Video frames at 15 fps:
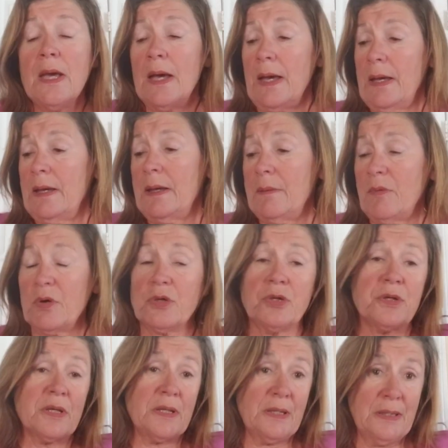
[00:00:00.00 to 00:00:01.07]
um, or
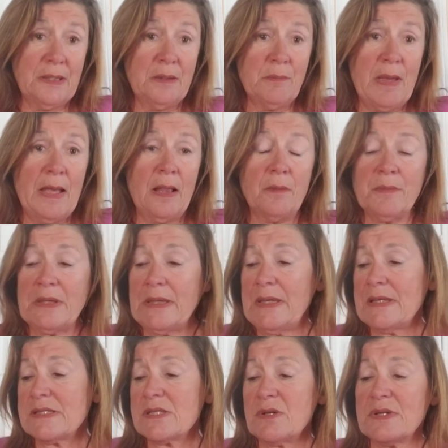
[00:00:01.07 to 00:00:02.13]
you can email
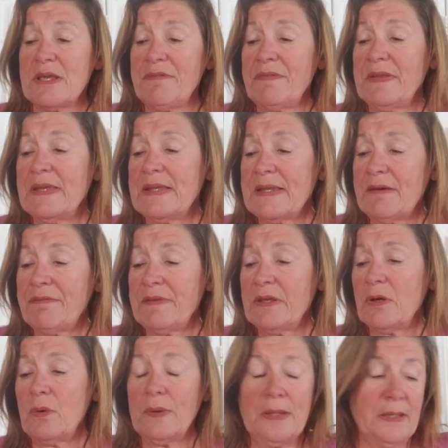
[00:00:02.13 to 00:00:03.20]
me. So definitely, definitely
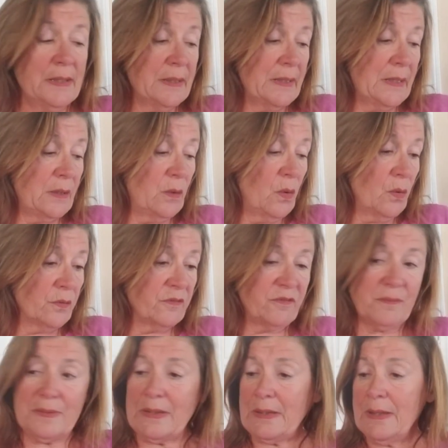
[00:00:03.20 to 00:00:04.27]
go ahead and get a hold of
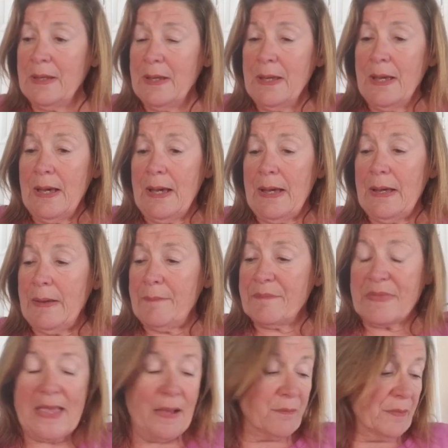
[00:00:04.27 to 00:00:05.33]
me Um,
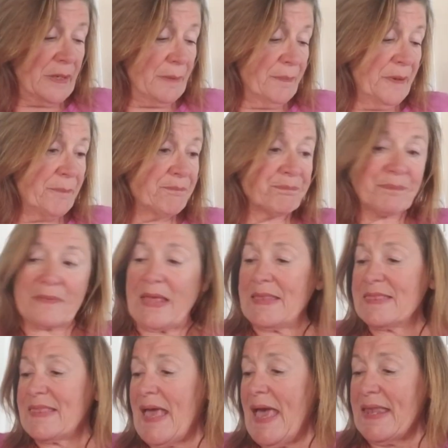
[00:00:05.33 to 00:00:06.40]
that way. But
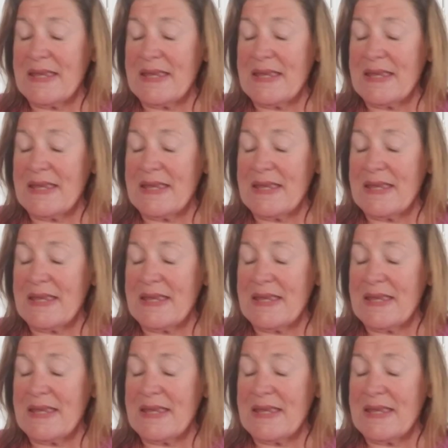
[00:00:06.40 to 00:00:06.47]
that